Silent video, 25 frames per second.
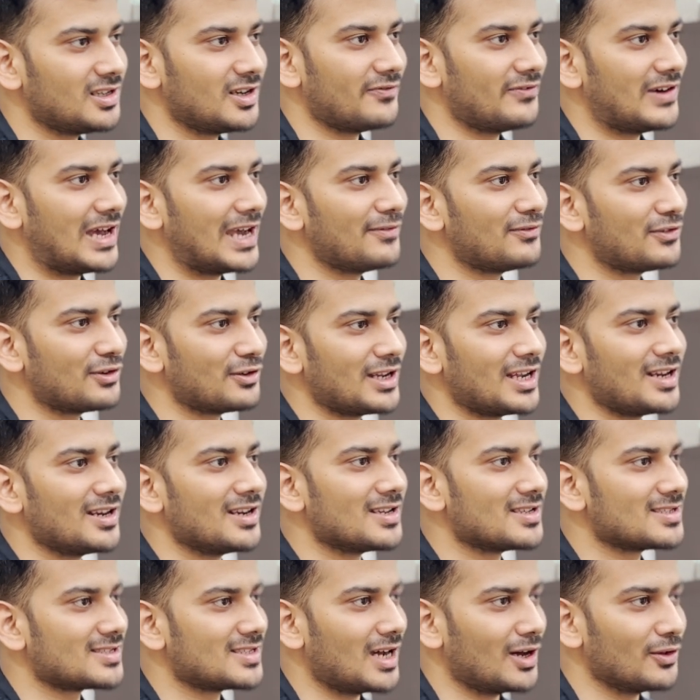5 to 10
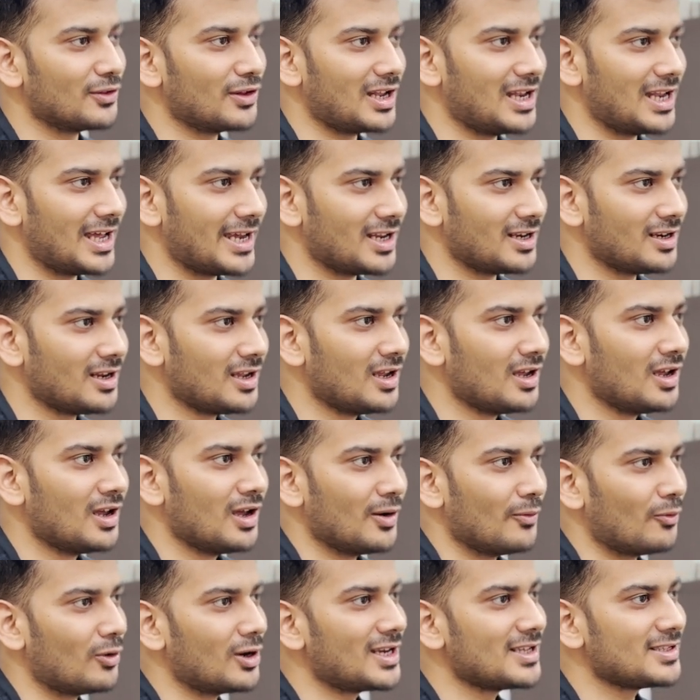years down the line,
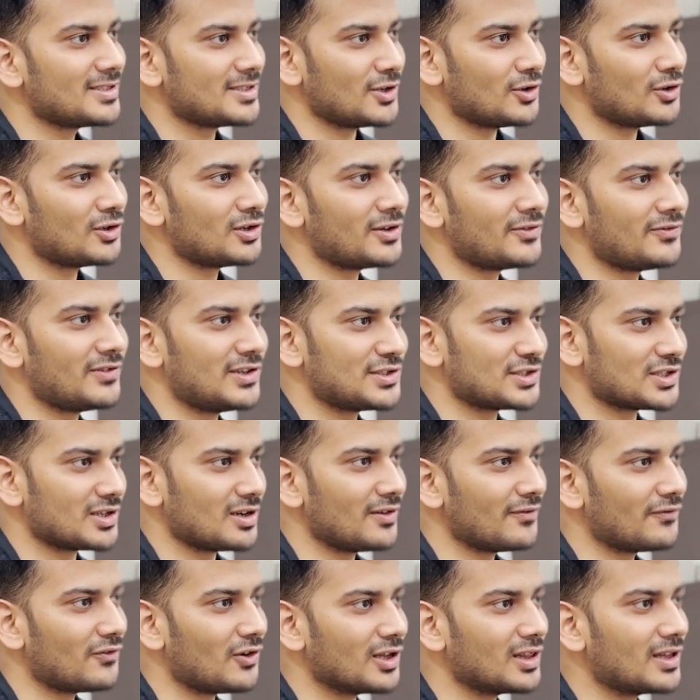what is your
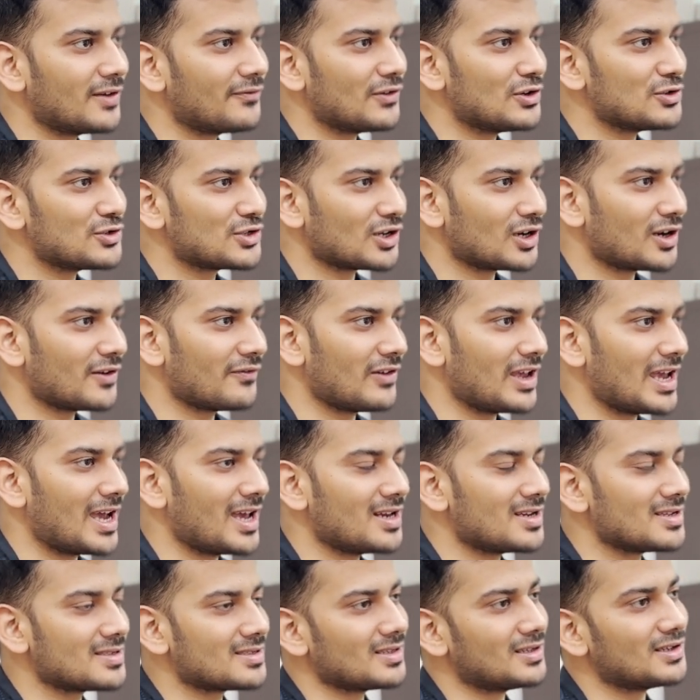vision for the future of AI
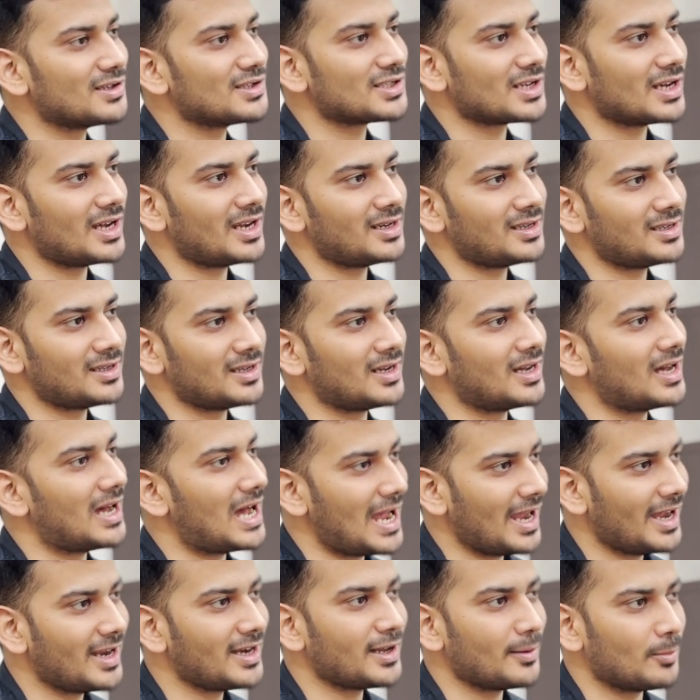research at
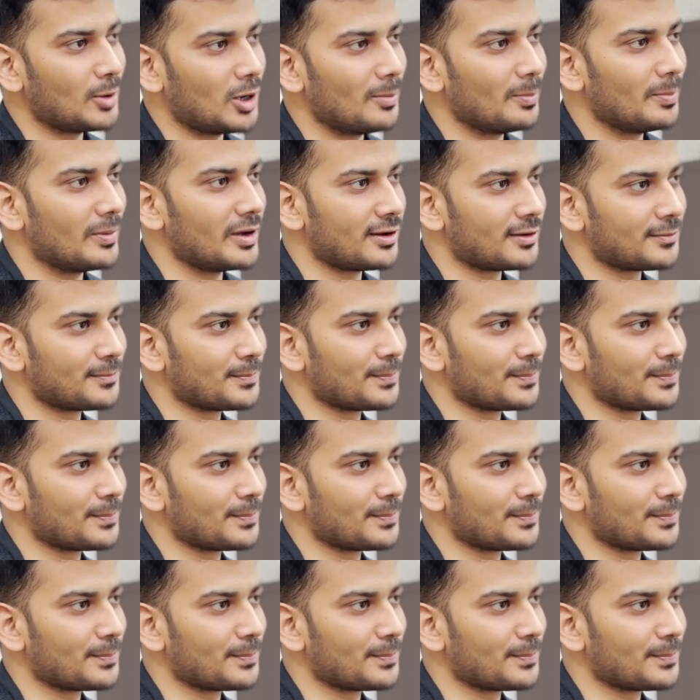IIT Bombay?